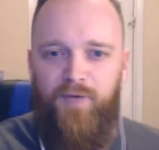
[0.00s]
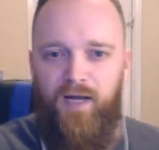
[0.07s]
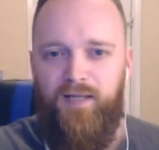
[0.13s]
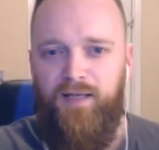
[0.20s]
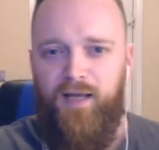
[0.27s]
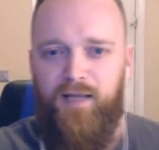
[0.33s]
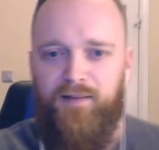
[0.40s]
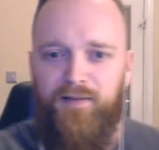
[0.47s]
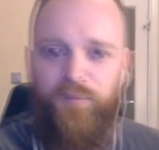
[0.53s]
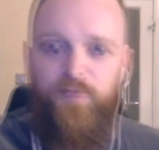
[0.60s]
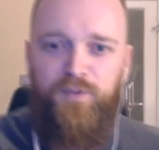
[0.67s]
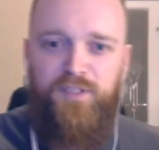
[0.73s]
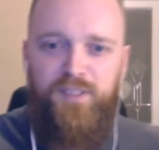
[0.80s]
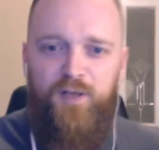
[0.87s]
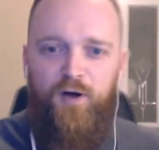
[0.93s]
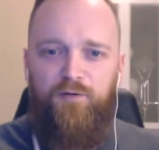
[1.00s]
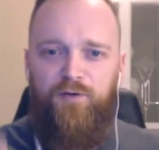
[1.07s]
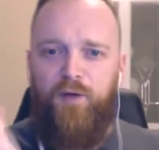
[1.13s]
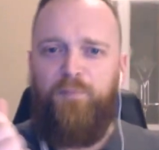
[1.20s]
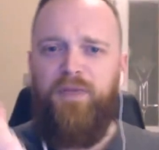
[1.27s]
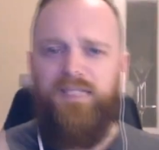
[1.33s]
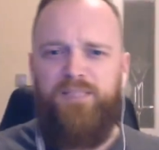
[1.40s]
and it would sort of
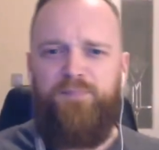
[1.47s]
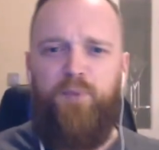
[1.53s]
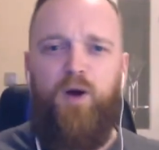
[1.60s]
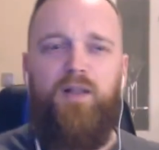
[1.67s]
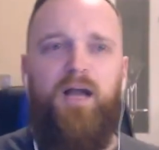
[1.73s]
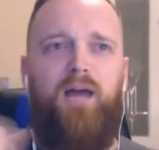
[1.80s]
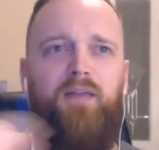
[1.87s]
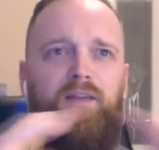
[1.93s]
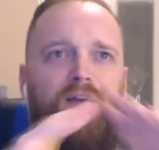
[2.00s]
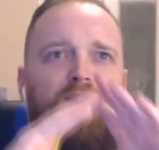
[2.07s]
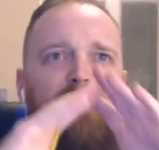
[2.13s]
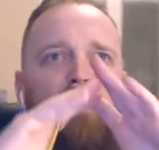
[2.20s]
a big spotlight that had